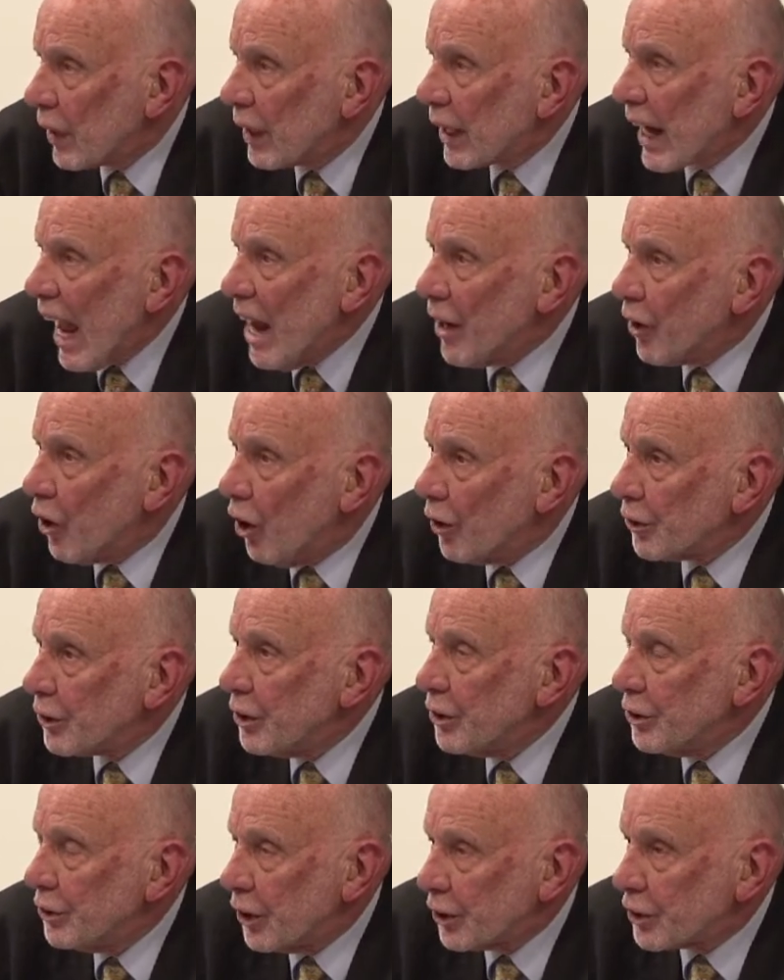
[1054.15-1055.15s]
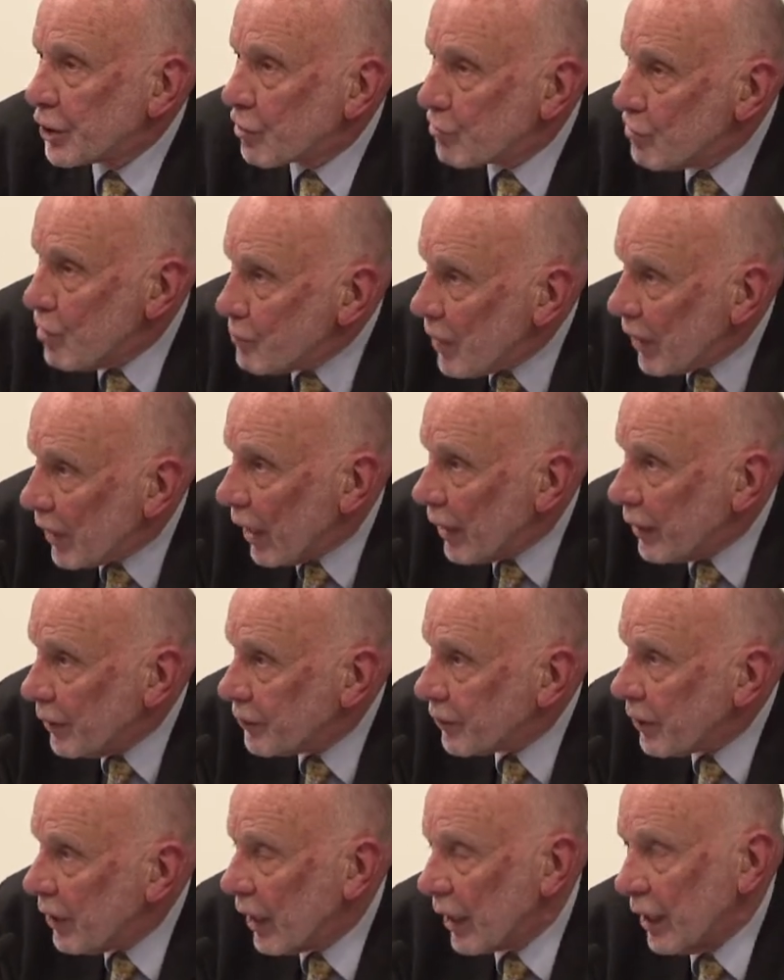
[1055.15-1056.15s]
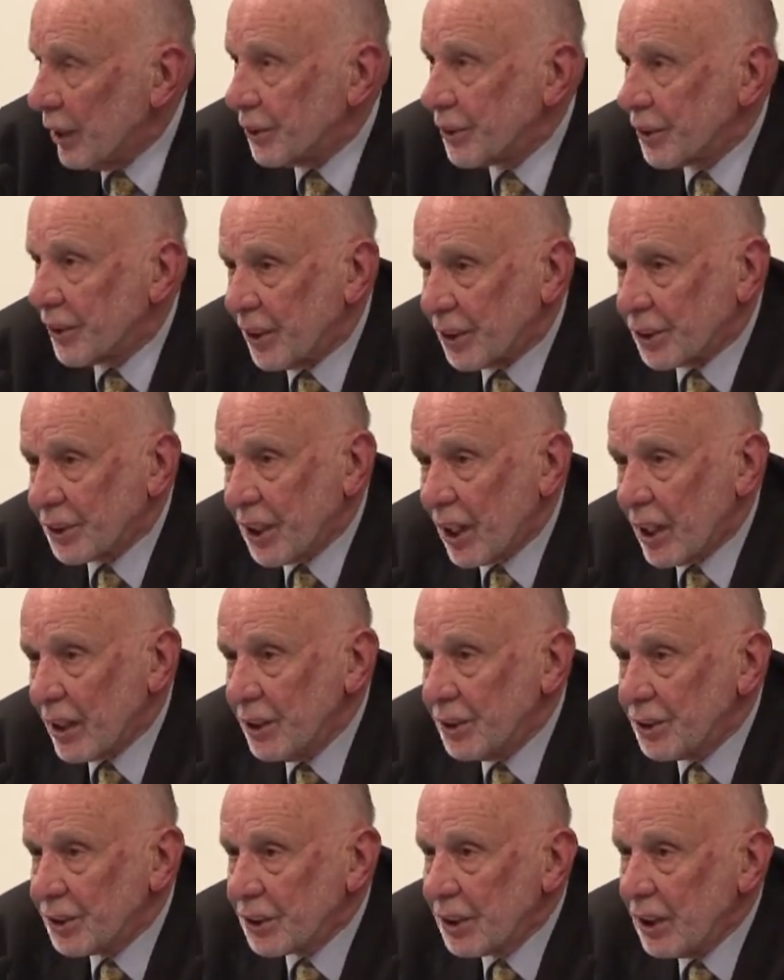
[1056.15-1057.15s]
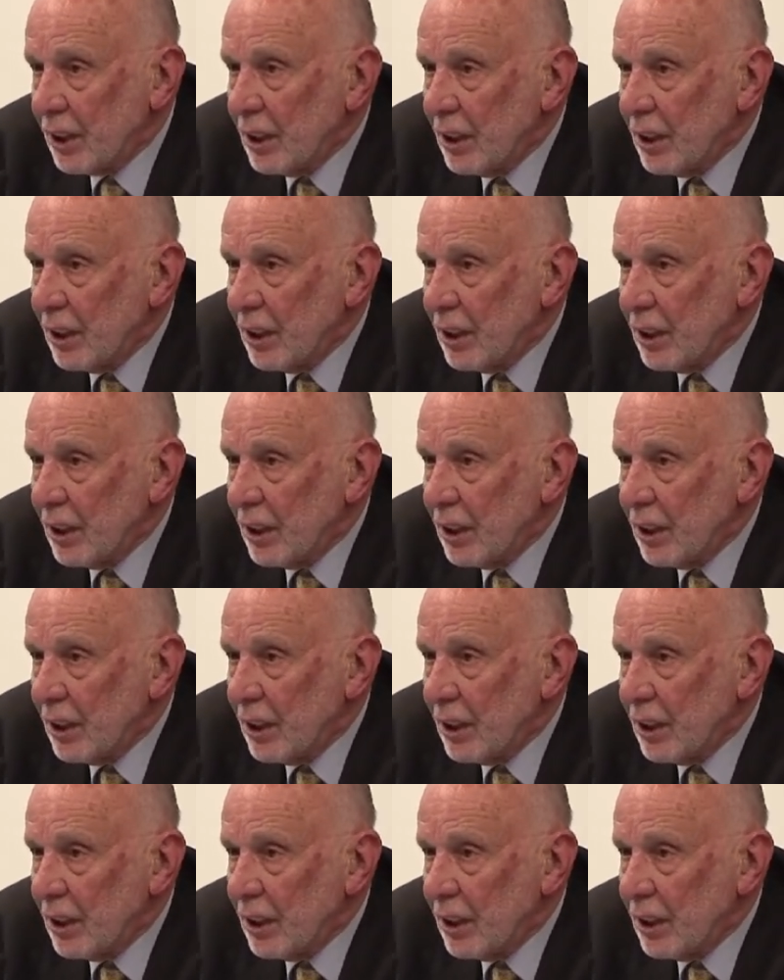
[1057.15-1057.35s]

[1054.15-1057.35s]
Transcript: cannot discriminate against the states.